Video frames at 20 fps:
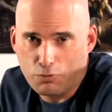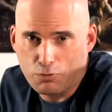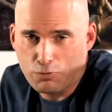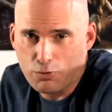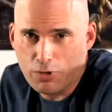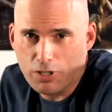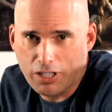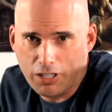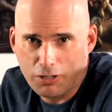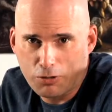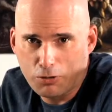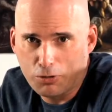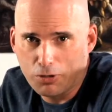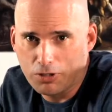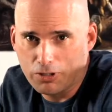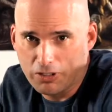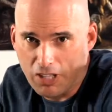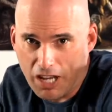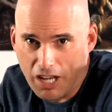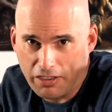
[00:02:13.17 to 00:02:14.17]
really
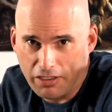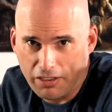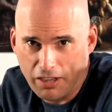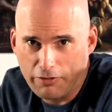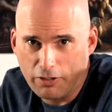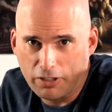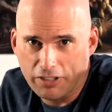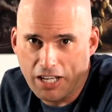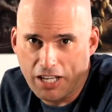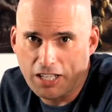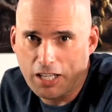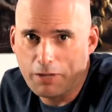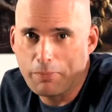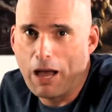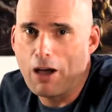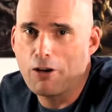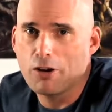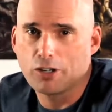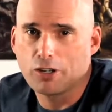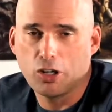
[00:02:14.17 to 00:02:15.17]
cool 9th level daily
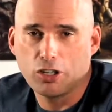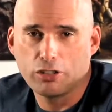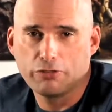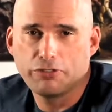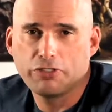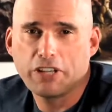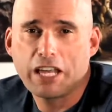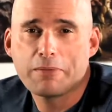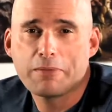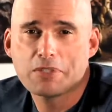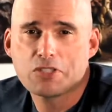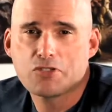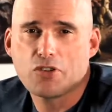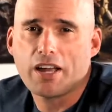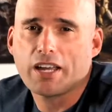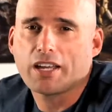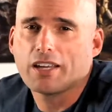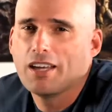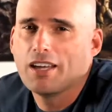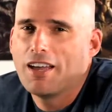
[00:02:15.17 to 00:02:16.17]
power called Flame
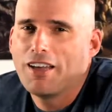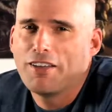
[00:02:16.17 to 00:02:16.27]
Strike